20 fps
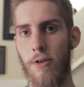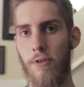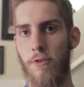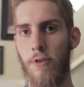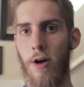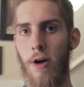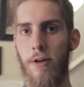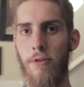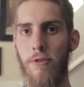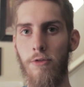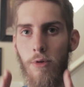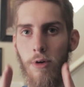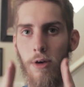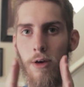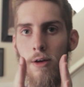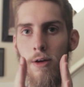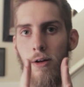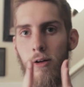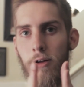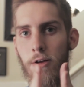Try doing
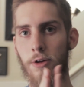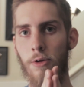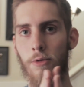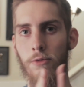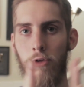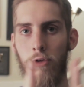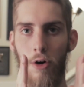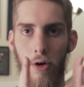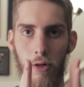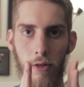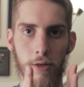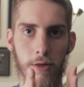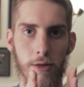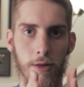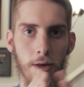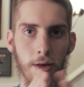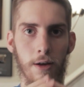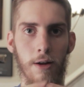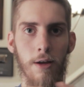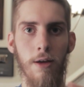it, tall and
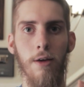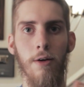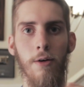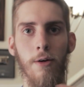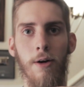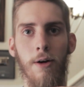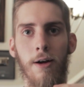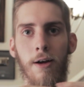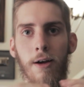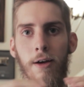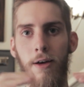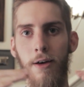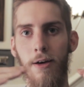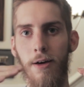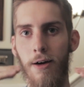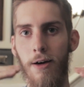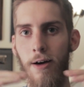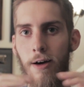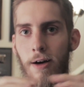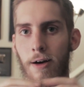skinny, or
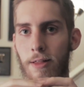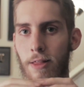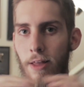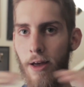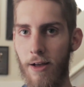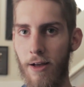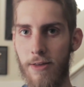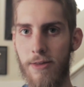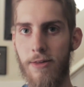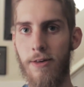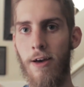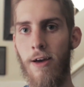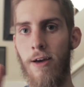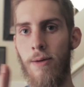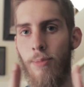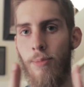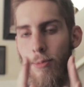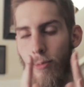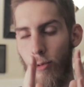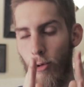
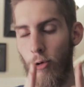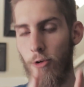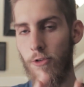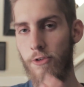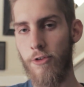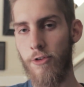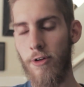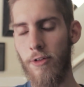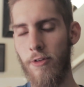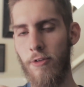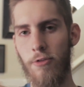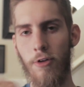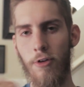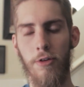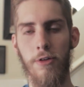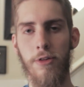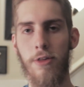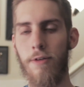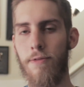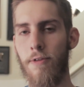landscape, portrait. There's all
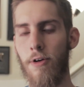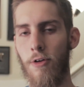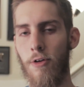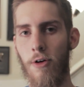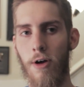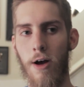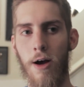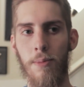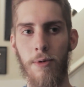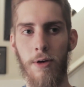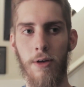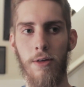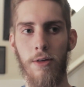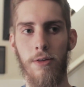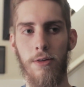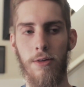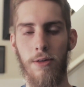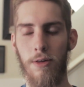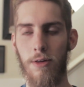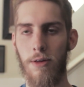these different
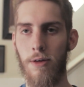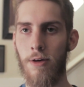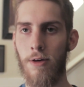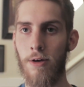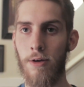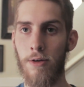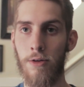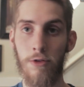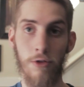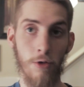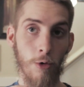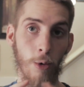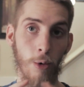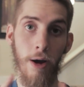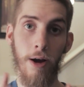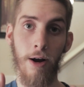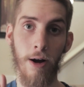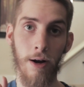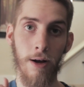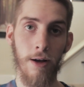croppings,
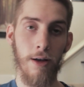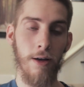square.